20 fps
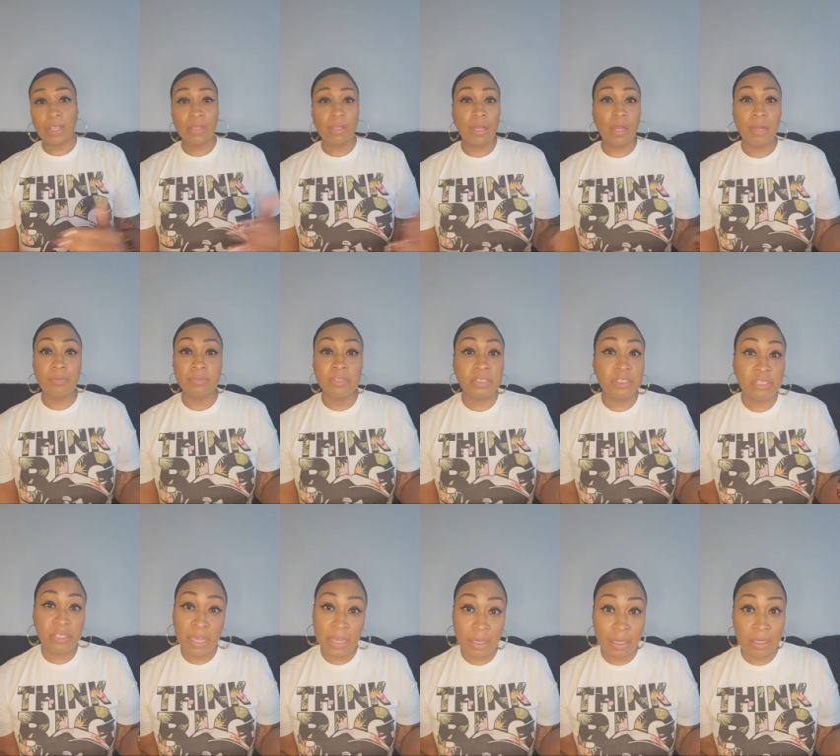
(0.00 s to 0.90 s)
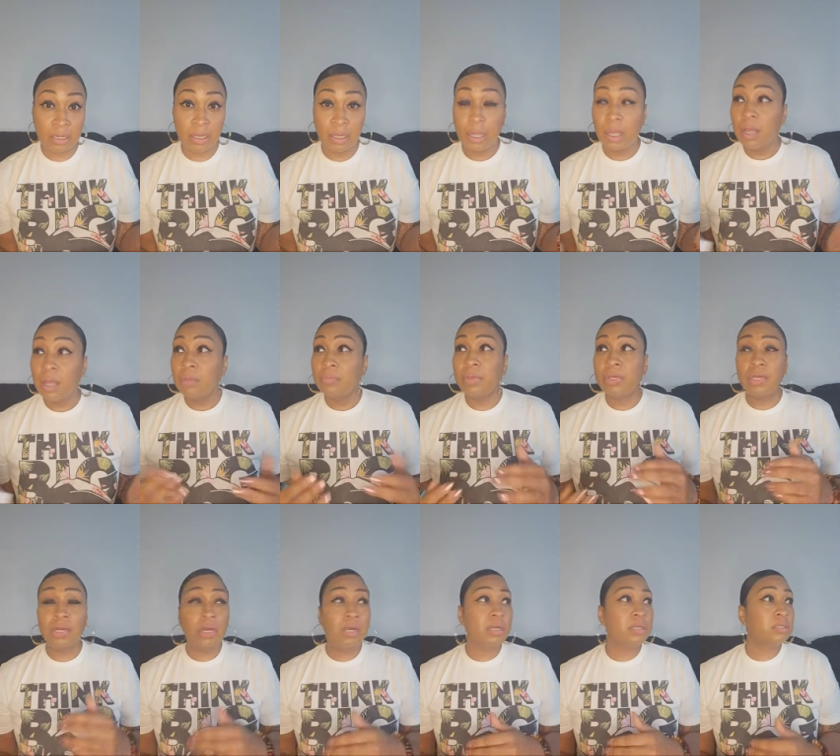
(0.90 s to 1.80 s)
I'm just saying
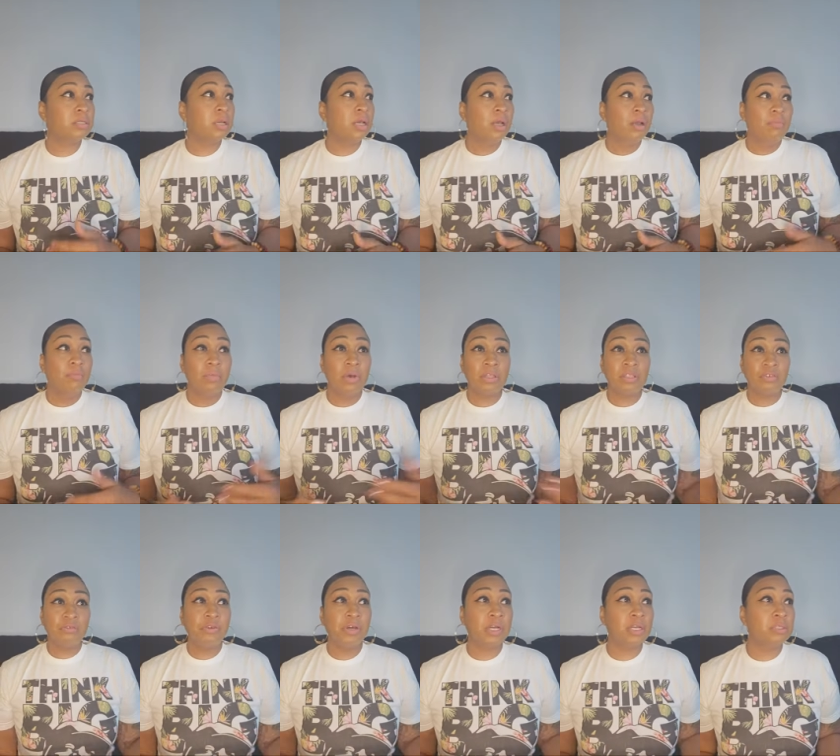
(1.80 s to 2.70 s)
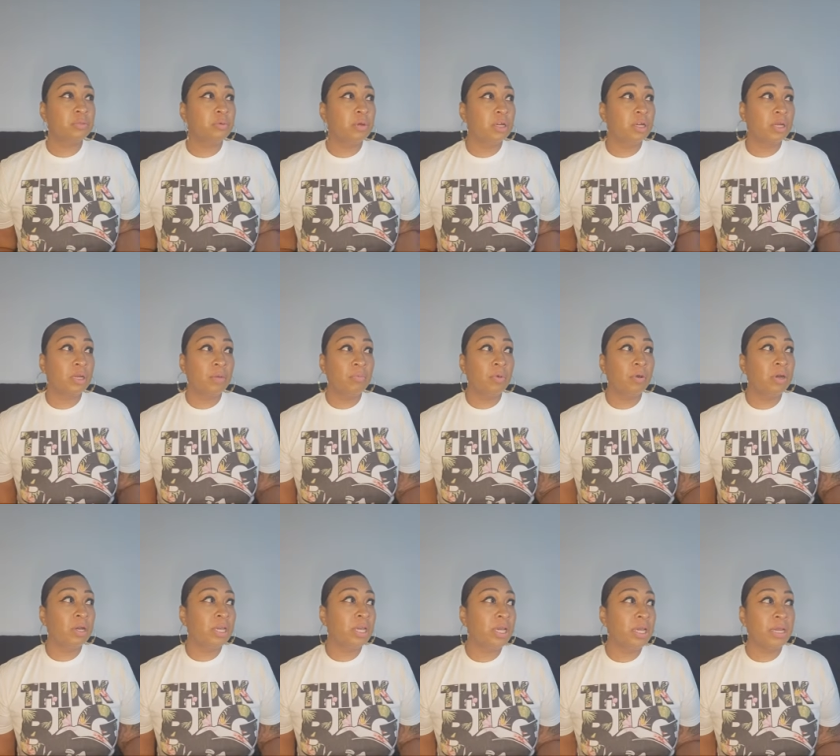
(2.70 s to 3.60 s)
because motherfuckers want to come
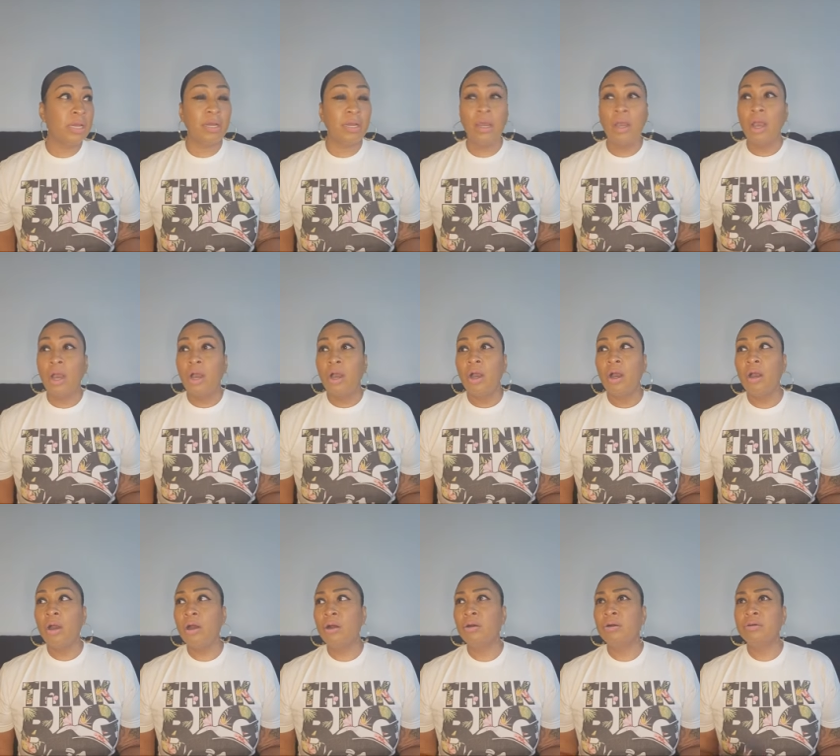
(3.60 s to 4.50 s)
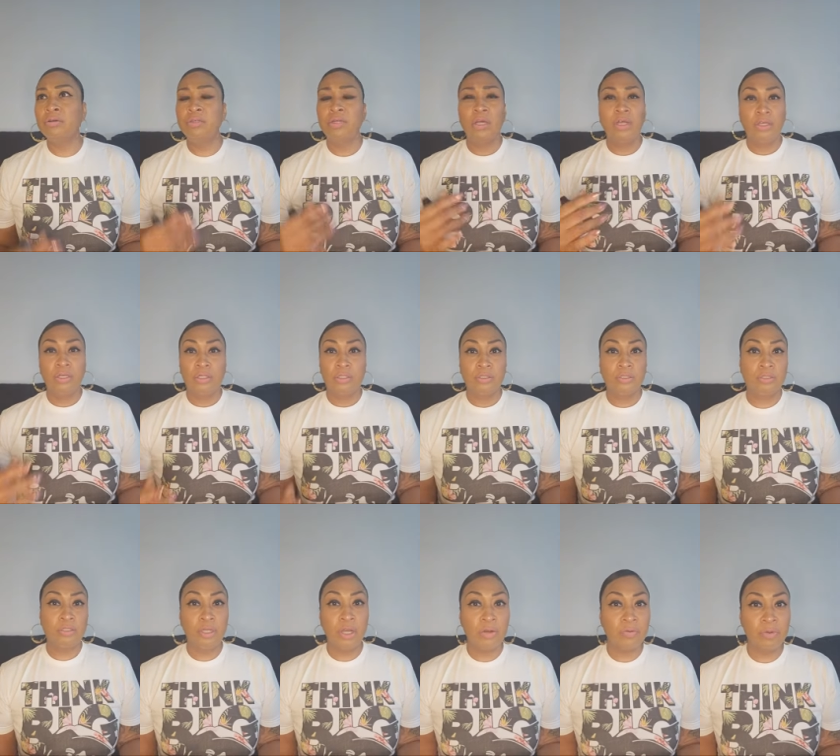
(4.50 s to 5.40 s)
on here, "Oh,
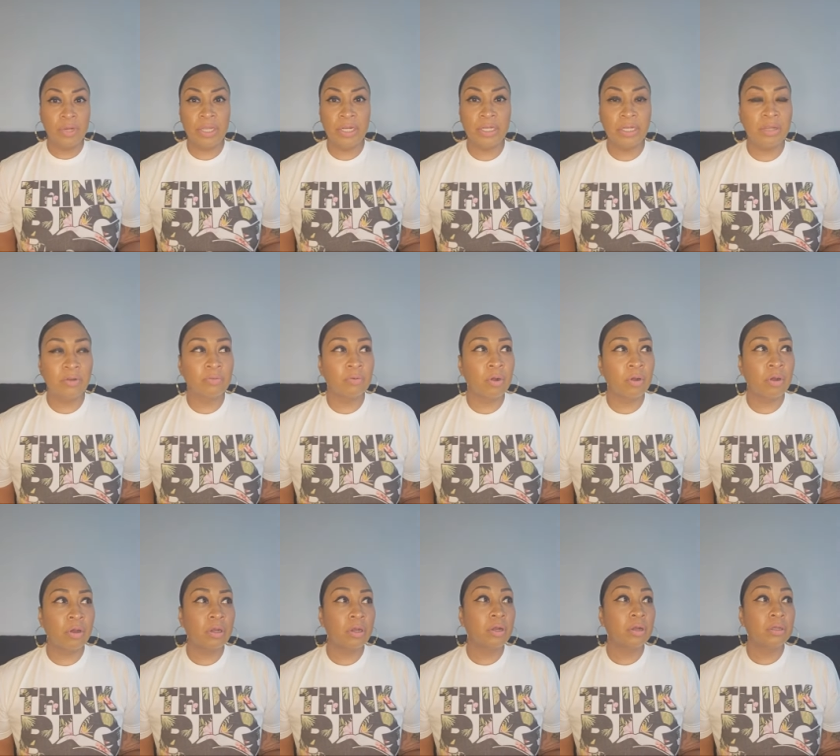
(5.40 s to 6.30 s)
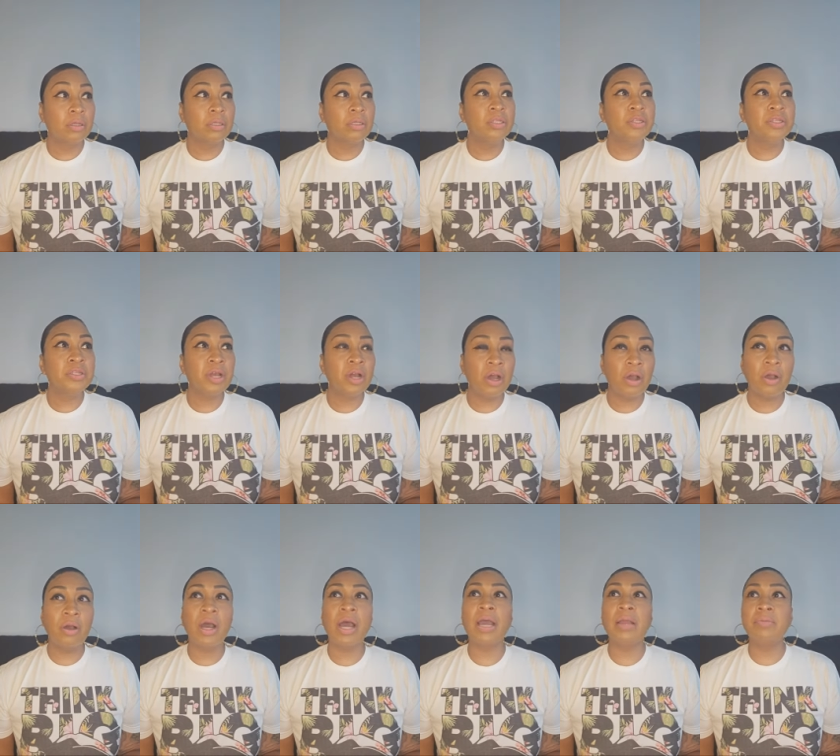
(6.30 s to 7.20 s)
you're reading it wrong."
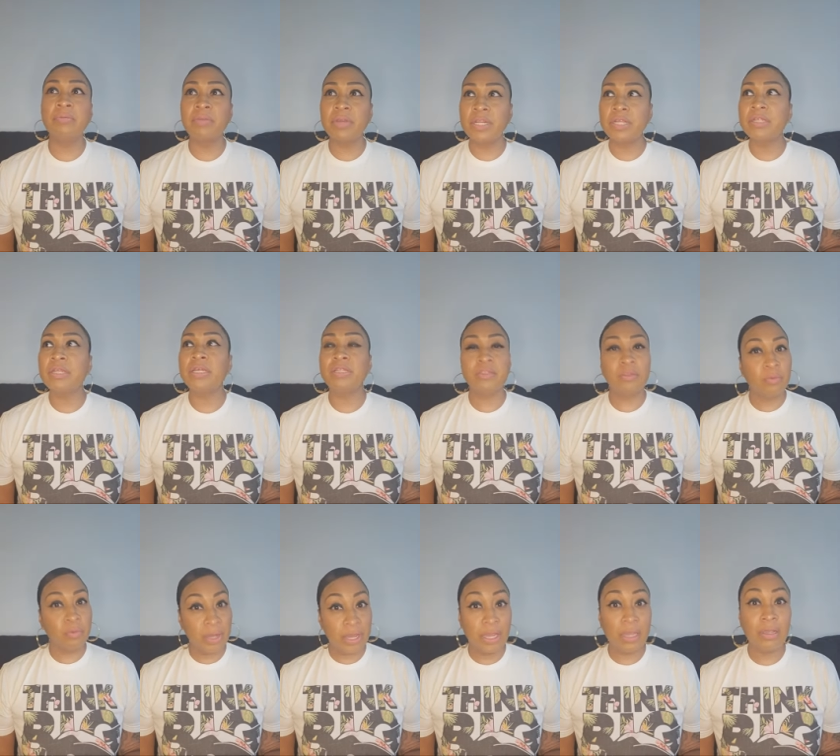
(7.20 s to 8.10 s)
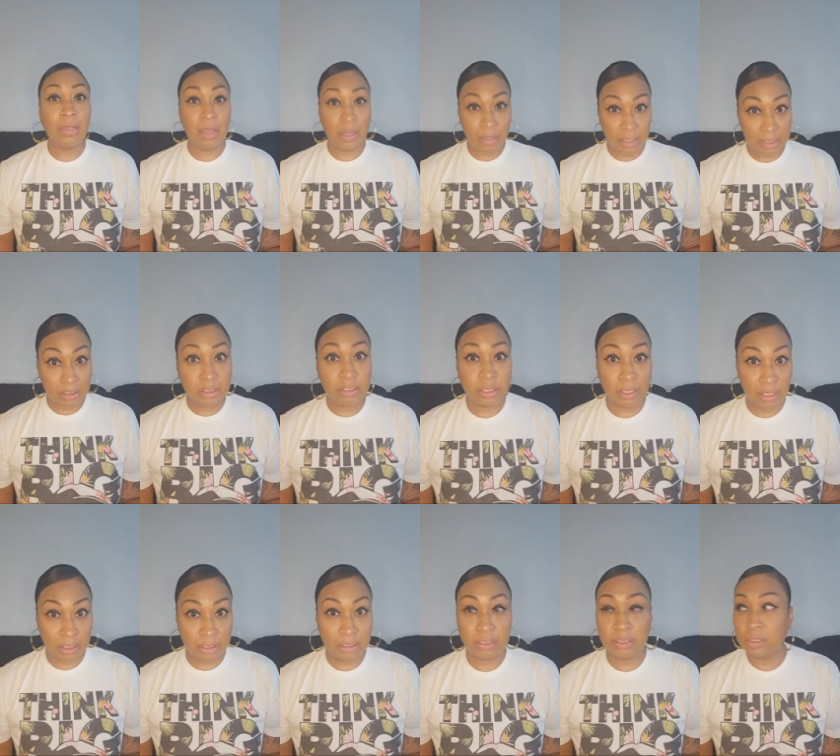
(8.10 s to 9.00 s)
No, I'm reading it the way it's
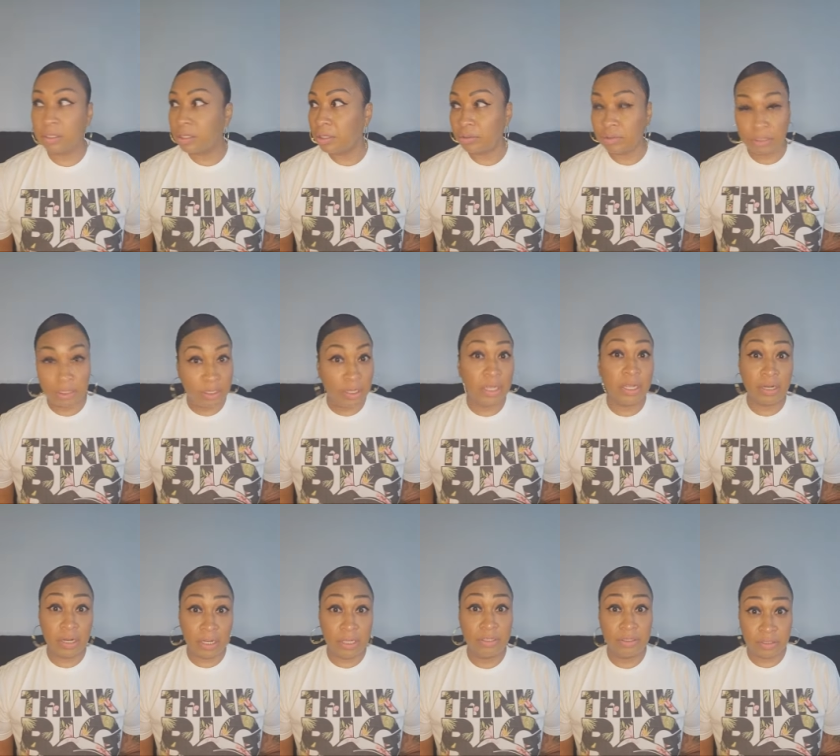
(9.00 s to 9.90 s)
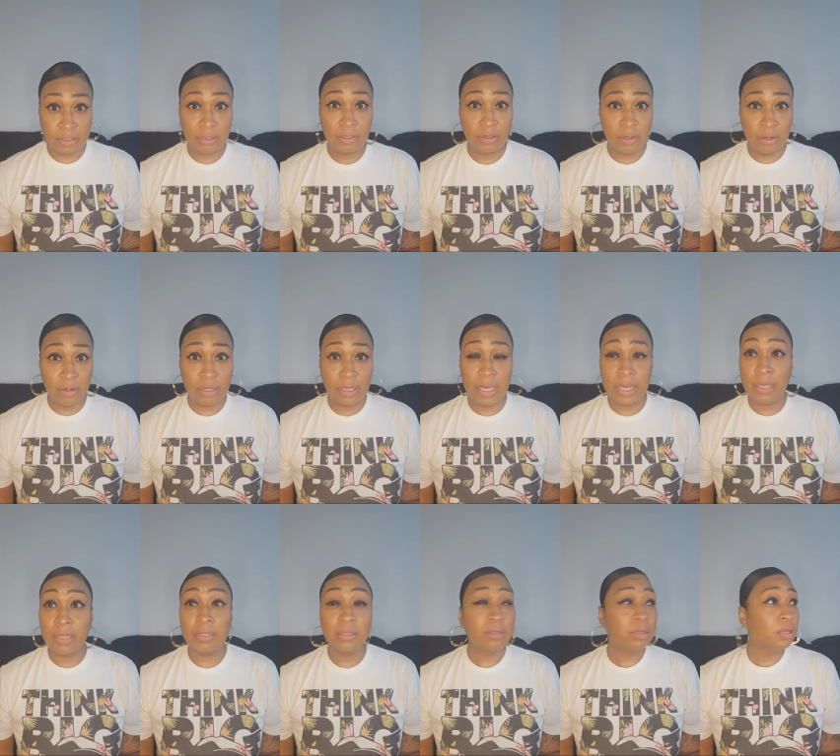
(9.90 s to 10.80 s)
it's it is.
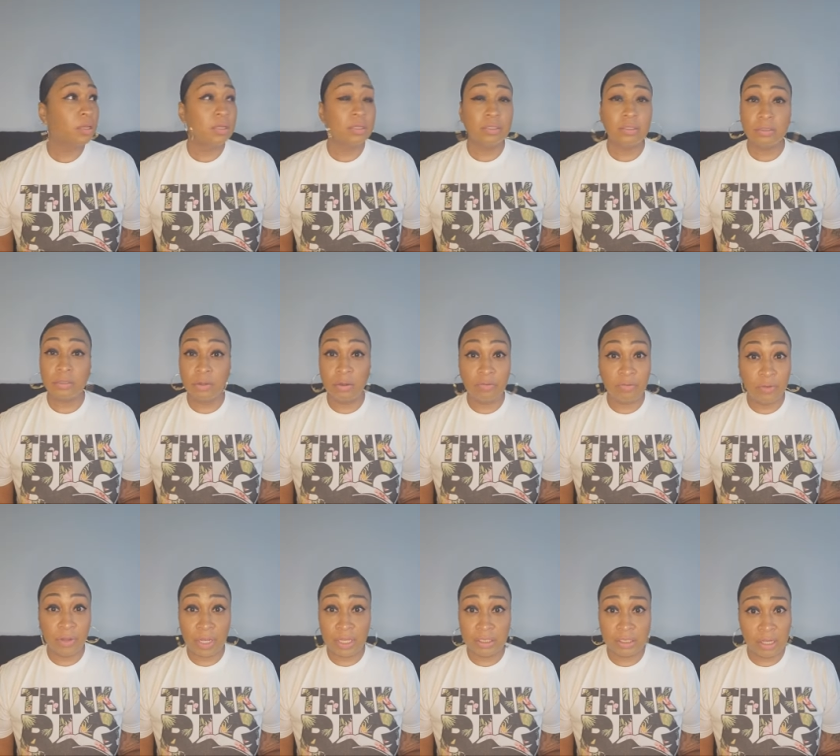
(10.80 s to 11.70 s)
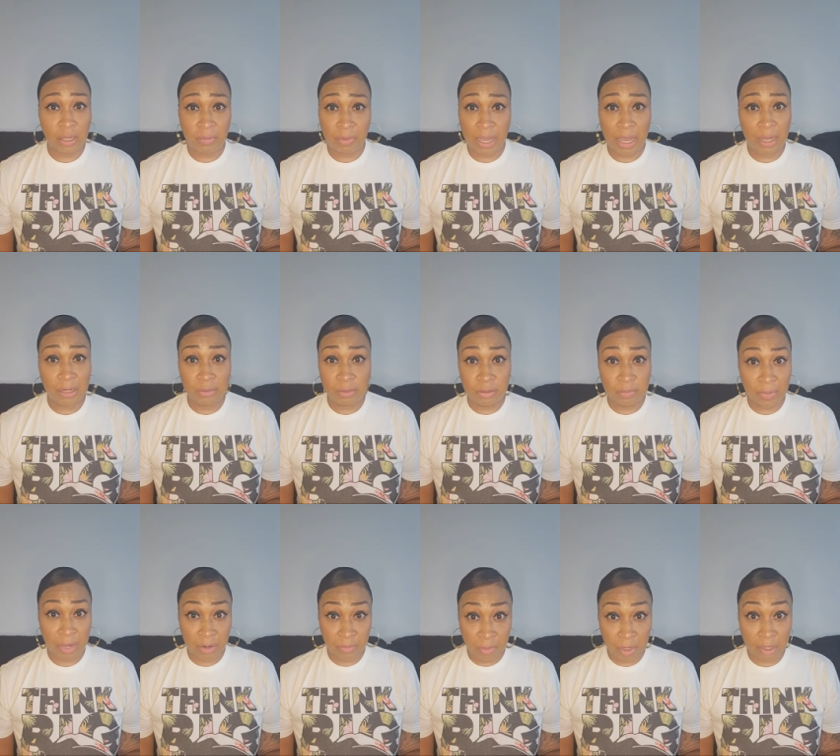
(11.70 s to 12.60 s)
Okay? Don't fucking tell me how to do
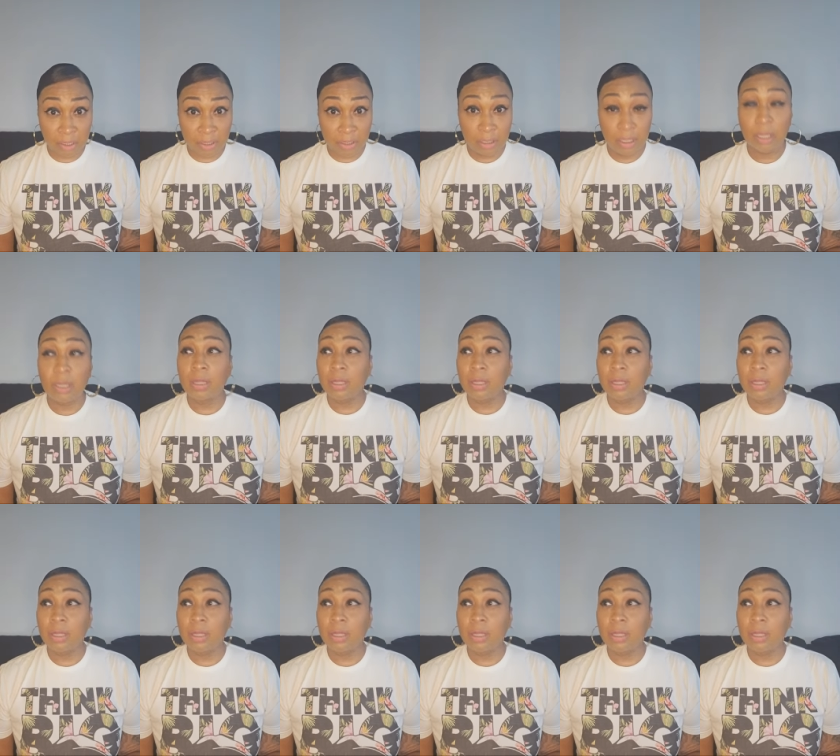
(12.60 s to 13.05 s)
my work.